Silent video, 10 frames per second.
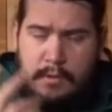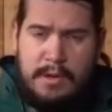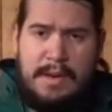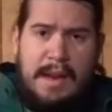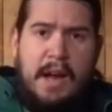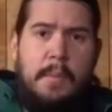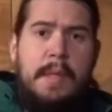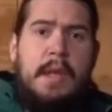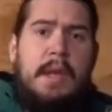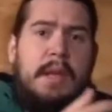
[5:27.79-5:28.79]
Now,
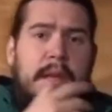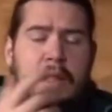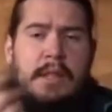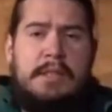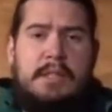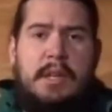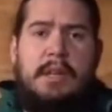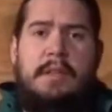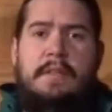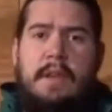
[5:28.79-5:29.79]
in the
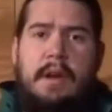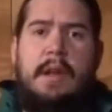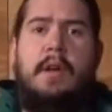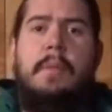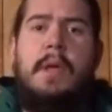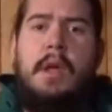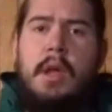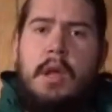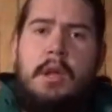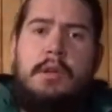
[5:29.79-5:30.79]
Sunless Citadel,
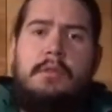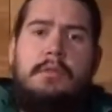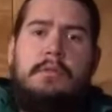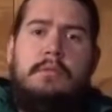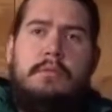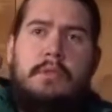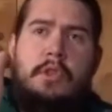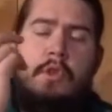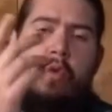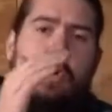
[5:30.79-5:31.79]

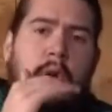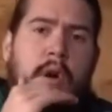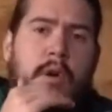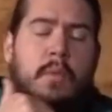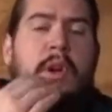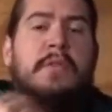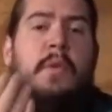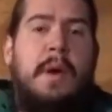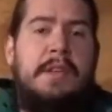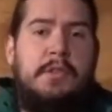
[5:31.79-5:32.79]
you are, one of
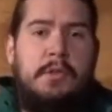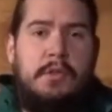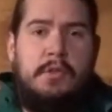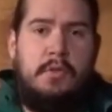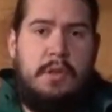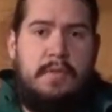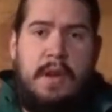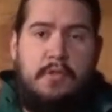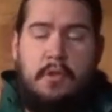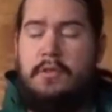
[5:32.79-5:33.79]
the ways you can do the
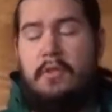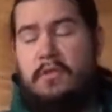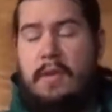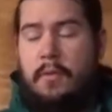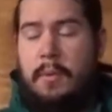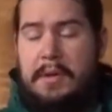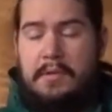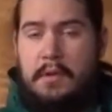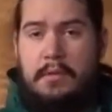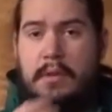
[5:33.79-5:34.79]
adventure, because there's several ways
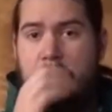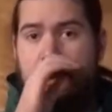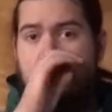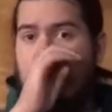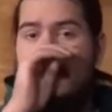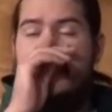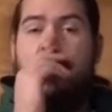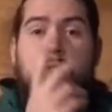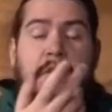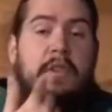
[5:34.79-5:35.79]
to get in, and one of the
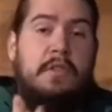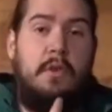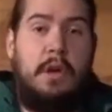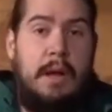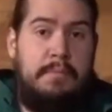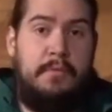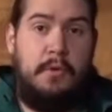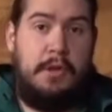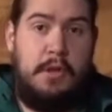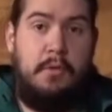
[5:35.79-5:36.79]
hooks, and it's the hook I
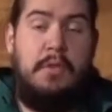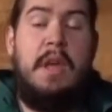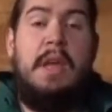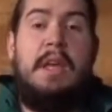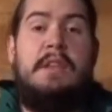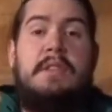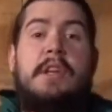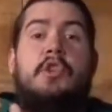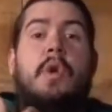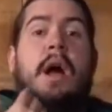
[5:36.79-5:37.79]
prefer to use, is
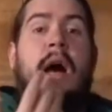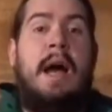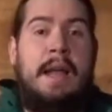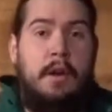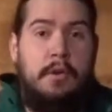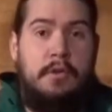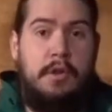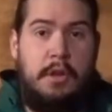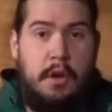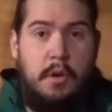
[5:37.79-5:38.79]
that you're hired
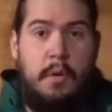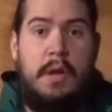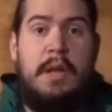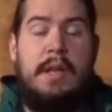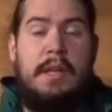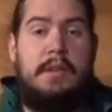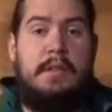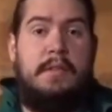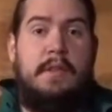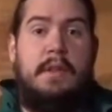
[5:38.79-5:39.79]
to go into
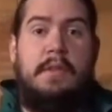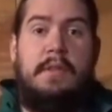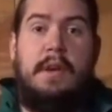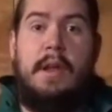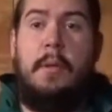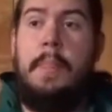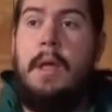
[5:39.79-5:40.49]
the Sunless Citadel.